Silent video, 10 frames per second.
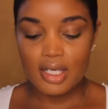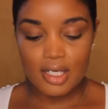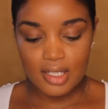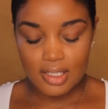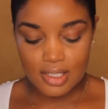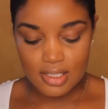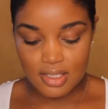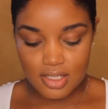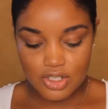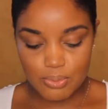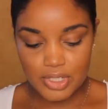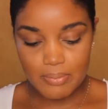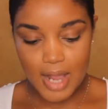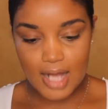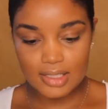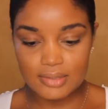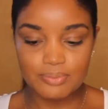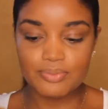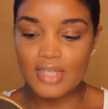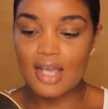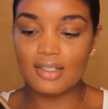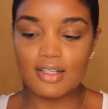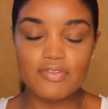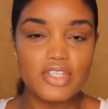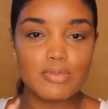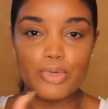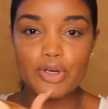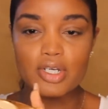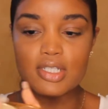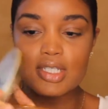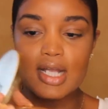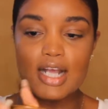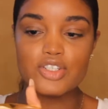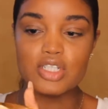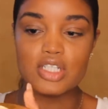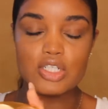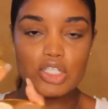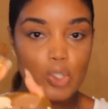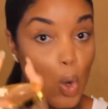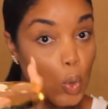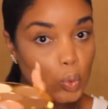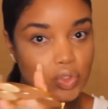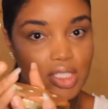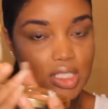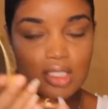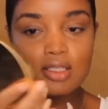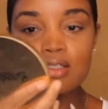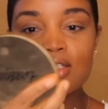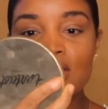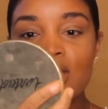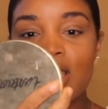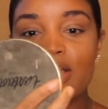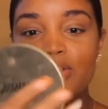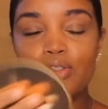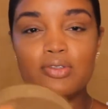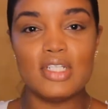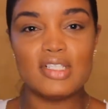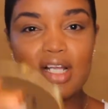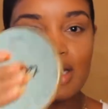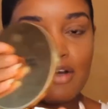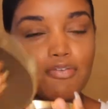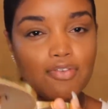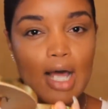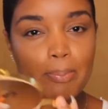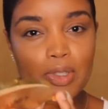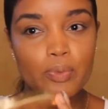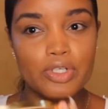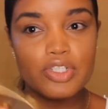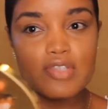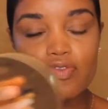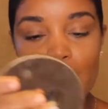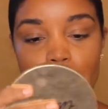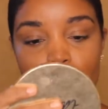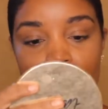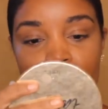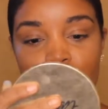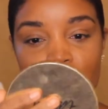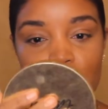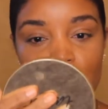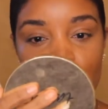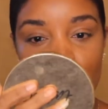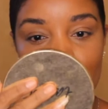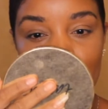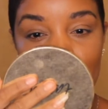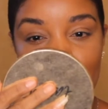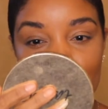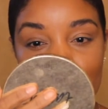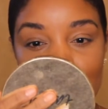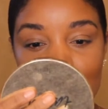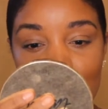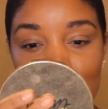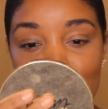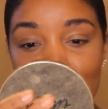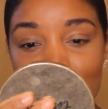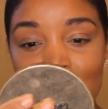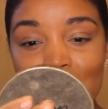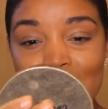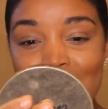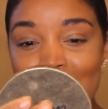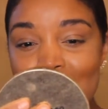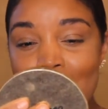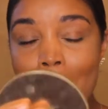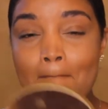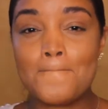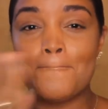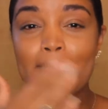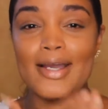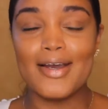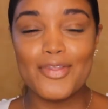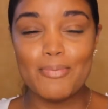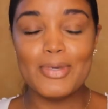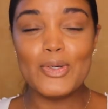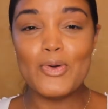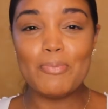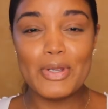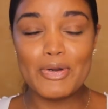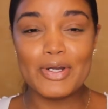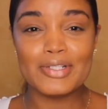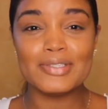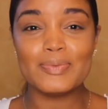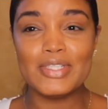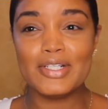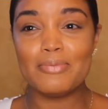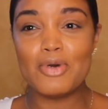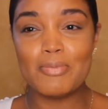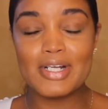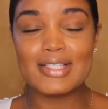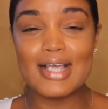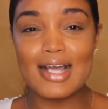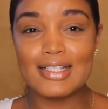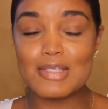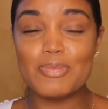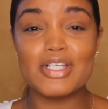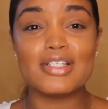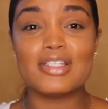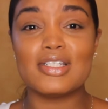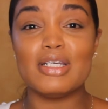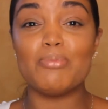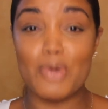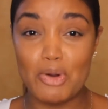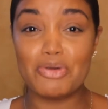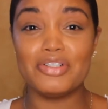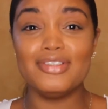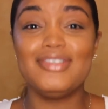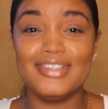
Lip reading: It is such a pretty palette. I love this mirror because it actually can just hold still and it's not like a floppy where it just flops back. So I'm going to be using this because my other big old mirror, we need a moment of silence because it broke.